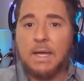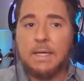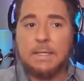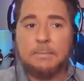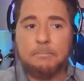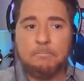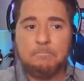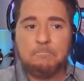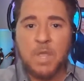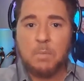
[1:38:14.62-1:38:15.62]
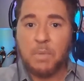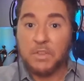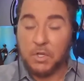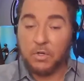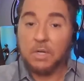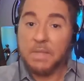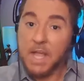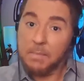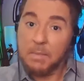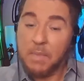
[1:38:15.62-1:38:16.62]
Um, but they're going to be
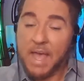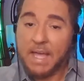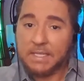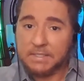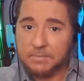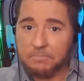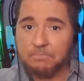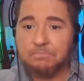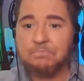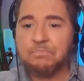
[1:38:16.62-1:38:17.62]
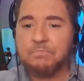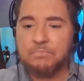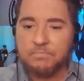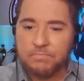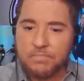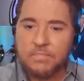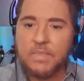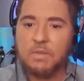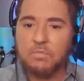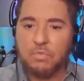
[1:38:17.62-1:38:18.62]
coming back
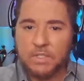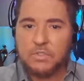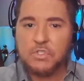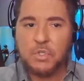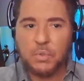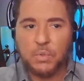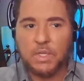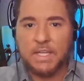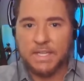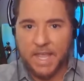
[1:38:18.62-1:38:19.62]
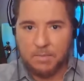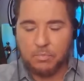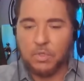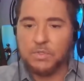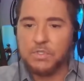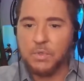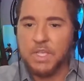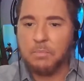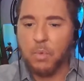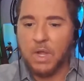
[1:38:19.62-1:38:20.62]
real soon in April. So
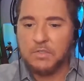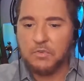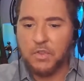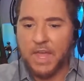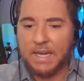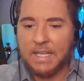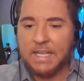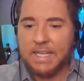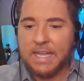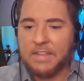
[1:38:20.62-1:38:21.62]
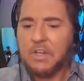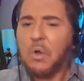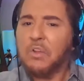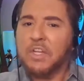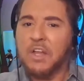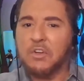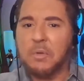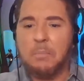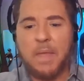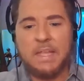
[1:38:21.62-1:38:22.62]
keep watch for that. And then all the
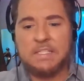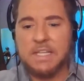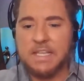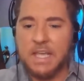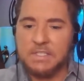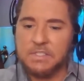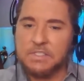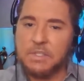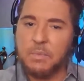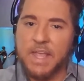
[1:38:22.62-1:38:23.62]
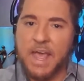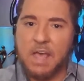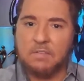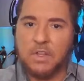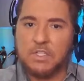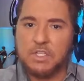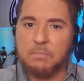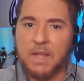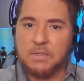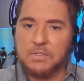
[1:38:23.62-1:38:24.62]
other amazing guests that we have on the
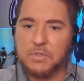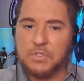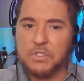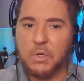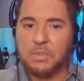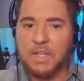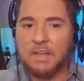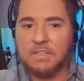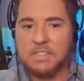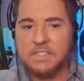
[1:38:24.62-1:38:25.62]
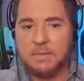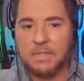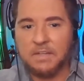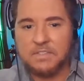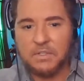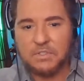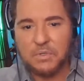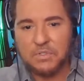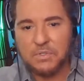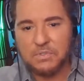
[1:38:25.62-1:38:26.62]
Jim Master Show Live Entertainment Lifestyle
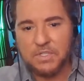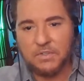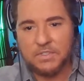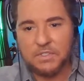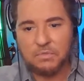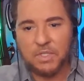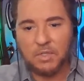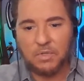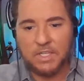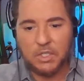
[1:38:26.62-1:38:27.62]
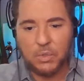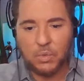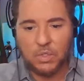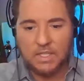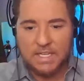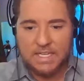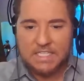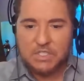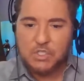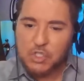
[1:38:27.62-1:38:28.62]
Talk Show series. It's really, really cool.
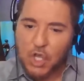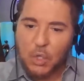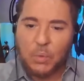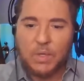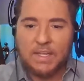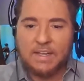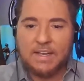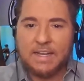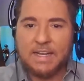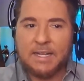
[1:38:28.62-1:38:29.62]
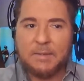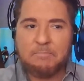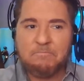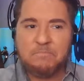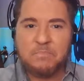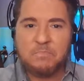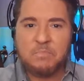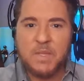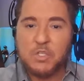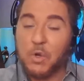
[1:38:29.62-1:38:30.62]
So um,
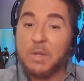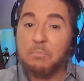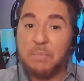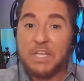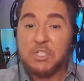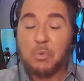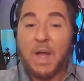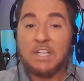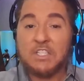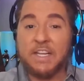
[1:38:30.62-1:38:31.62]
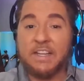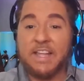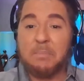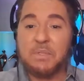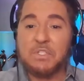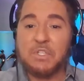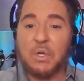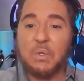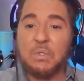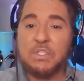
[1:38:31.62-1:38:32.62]
enjoy binge watching the
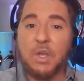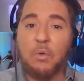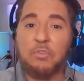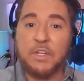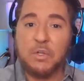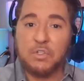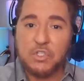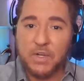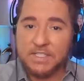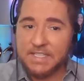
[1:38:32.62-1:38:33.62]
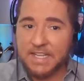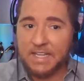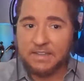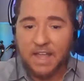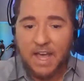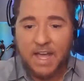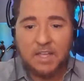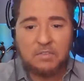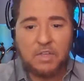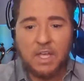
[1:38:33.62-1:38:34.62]
episodes. Hopefully, you'll join us again
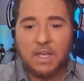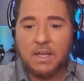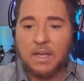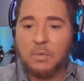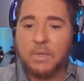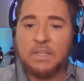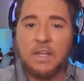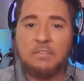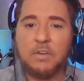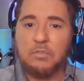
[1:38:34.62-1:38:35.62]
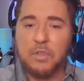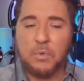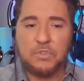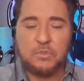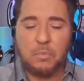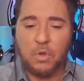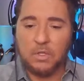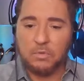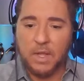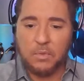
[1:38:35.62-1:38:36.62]
live. Uh, we love our viewers from
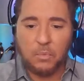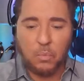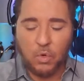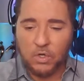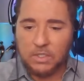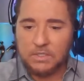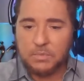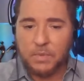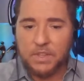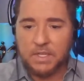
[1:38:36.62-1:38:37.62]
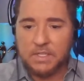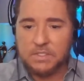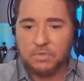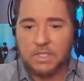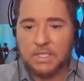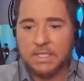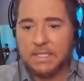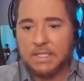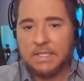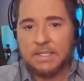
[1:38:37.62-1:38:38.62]
all around the world. We think it's
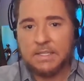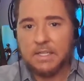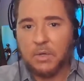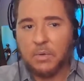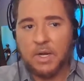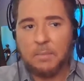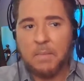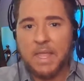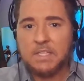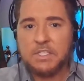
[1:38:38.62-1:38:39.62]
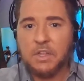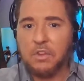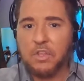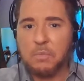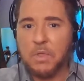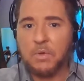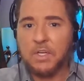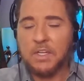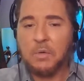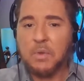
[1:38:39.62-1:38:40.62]
really, you know, an amazing
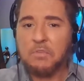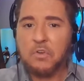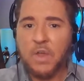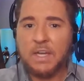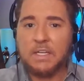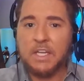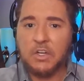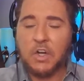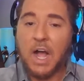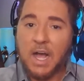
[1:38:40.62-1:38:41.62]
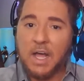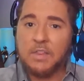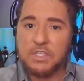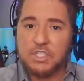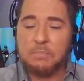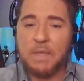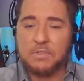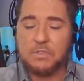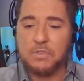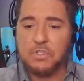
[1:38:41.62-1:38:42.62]
community that we've created here on the Jim
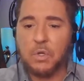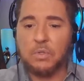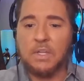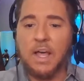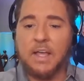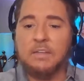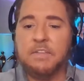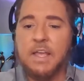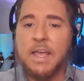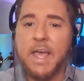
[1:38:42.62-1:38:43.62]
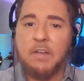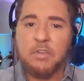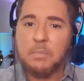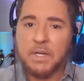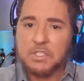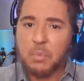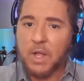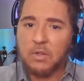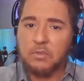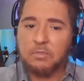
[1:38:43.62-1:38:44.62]
Master Show Live. Everybody's
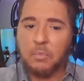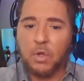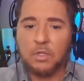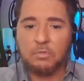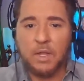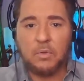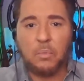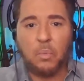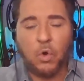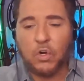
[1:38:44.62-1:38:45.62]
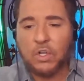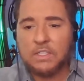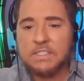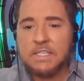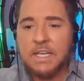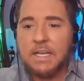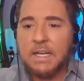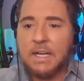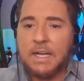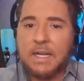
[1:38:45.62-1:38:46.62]
welcome from all around the world.
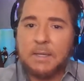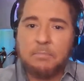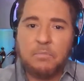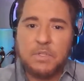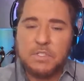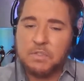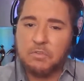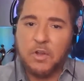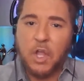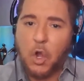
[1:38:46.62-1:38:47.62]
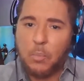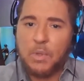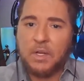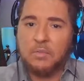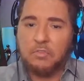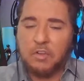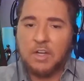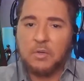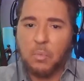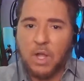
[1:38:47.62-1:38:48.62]
Um, this is a very open and
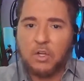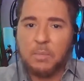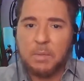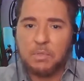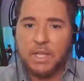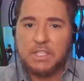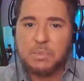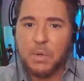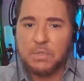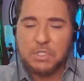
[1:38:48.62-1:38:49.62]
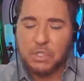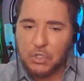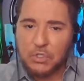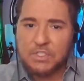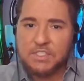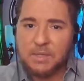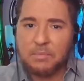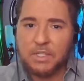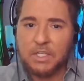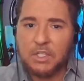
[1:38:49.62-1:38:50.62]
fun and welcoming place. We always learn
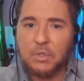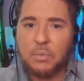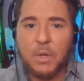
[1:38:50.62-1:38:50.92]
something new.